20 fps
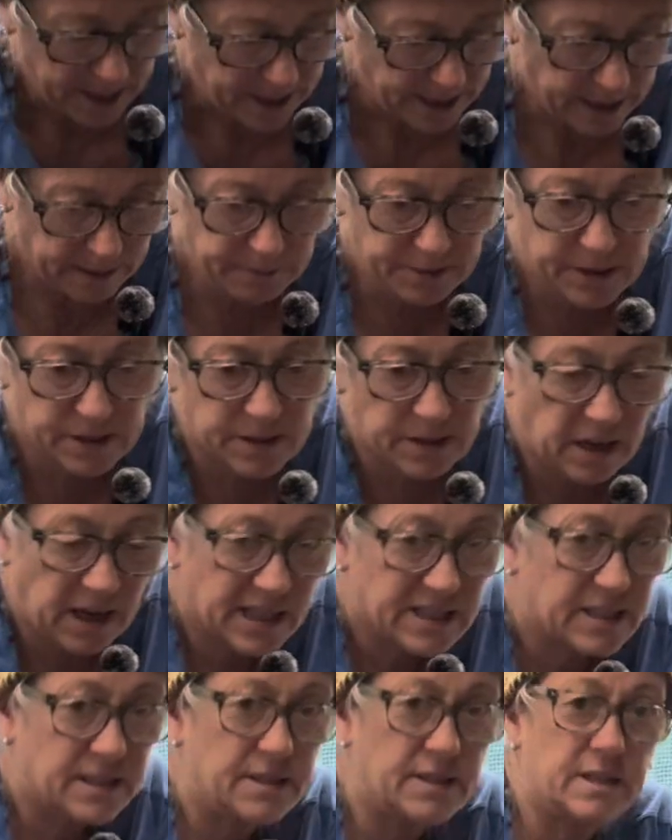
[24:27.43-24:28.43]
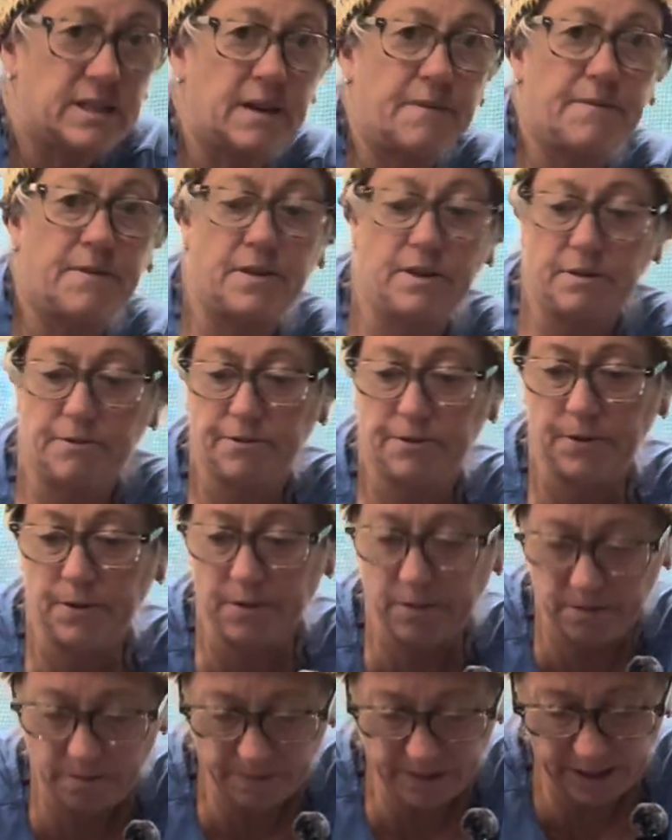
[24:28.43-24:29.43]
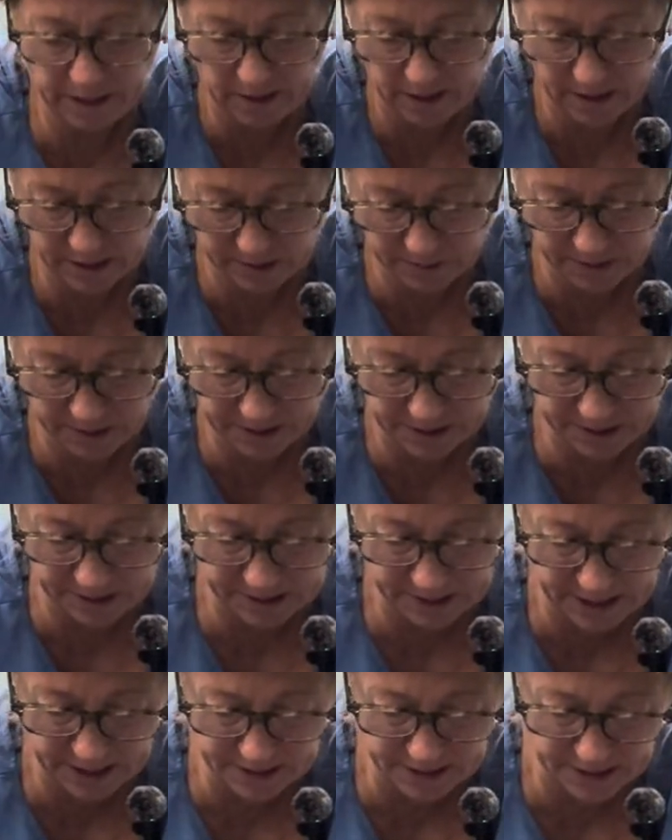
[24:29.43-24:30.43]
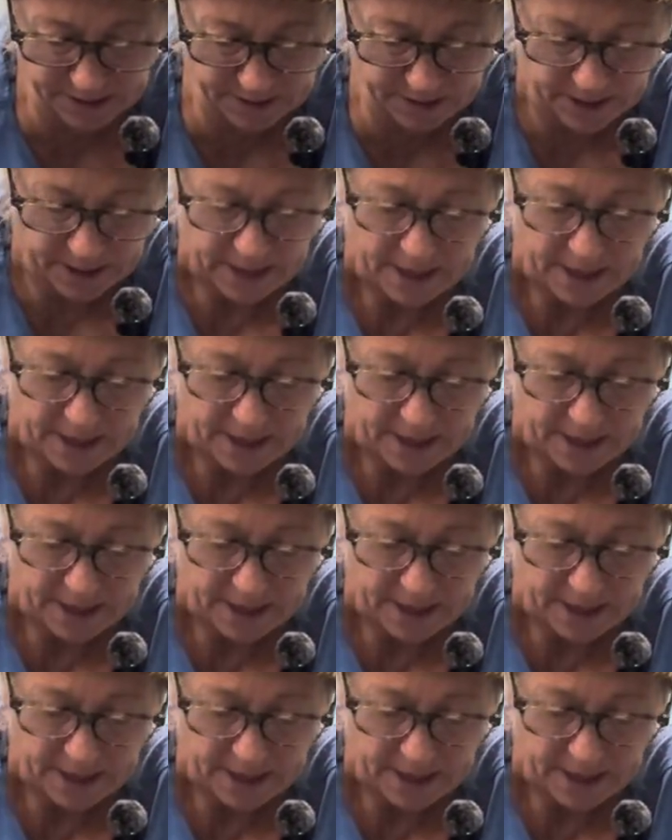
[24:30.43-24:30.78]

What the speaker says: I'm just tossing stuff on the floor. Oh my gosh, what a disaster.